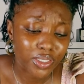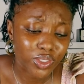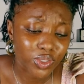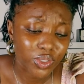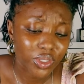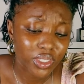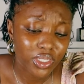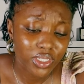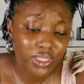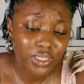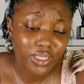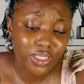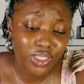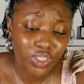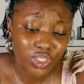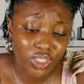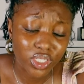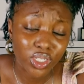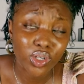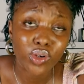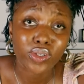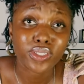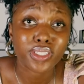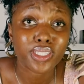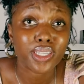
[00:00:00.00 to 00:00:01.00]
so this
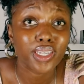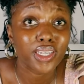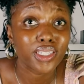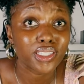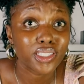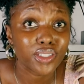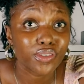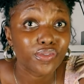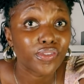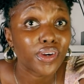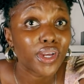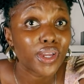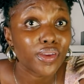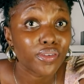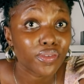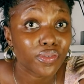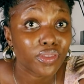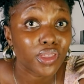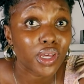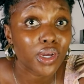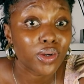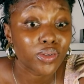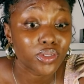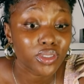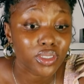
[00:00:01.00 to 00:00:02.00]
literally cost
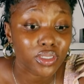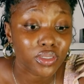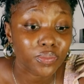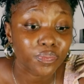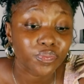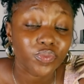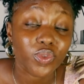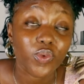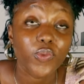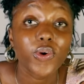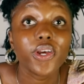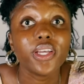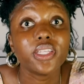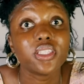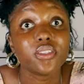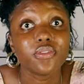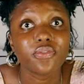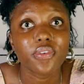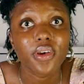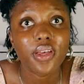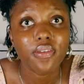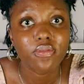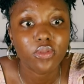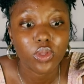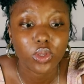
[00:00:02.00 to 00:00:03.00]
85,000, well,
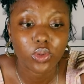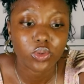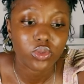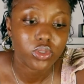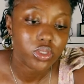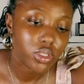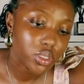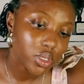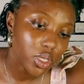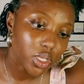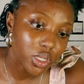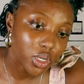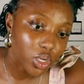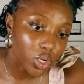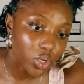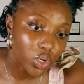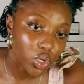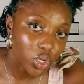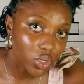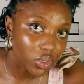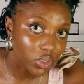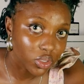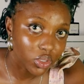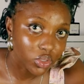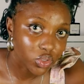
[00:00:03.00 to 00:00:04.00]
85 millions in
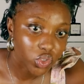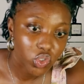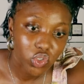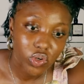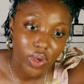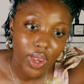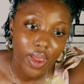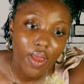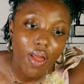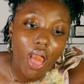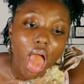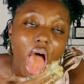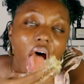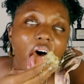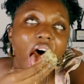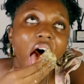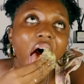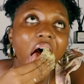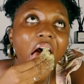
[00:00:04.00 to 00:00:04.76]
New Orleans, right?